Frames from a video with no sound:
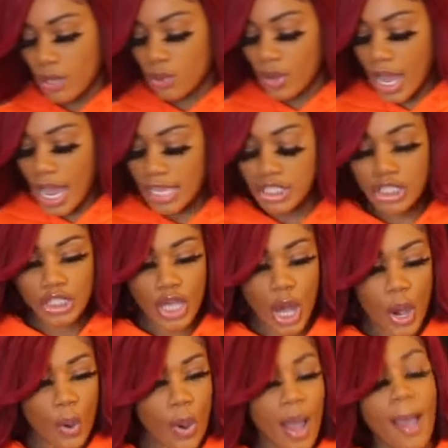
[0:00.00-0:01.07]
you guys. So
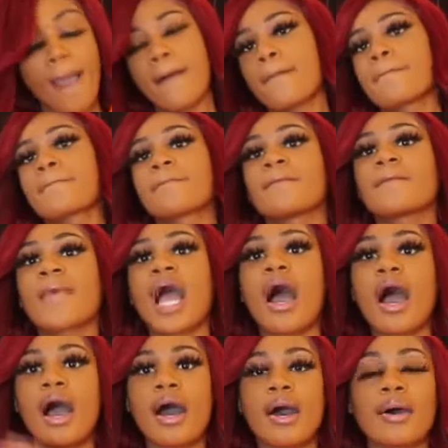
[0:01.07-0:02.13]

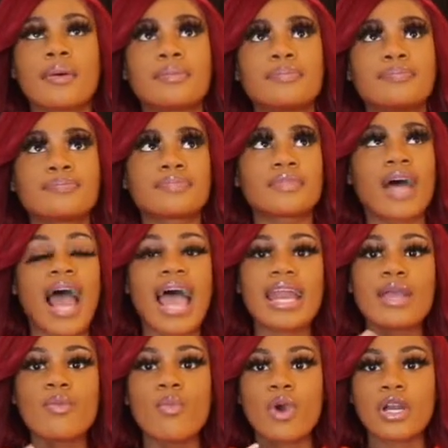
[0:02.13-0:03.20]

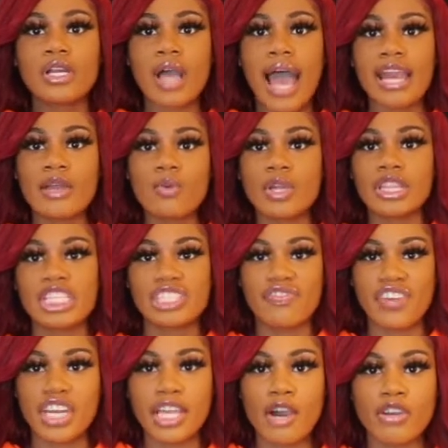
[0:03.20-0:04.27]
I didn't want this
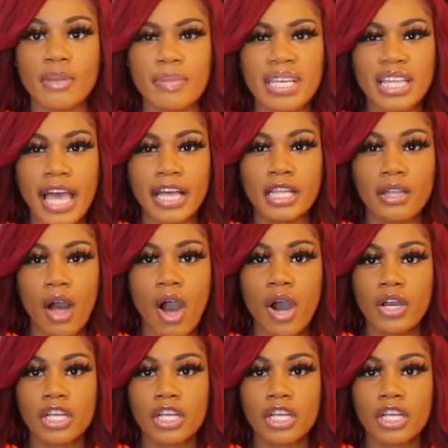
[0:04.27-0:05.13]
video to be like long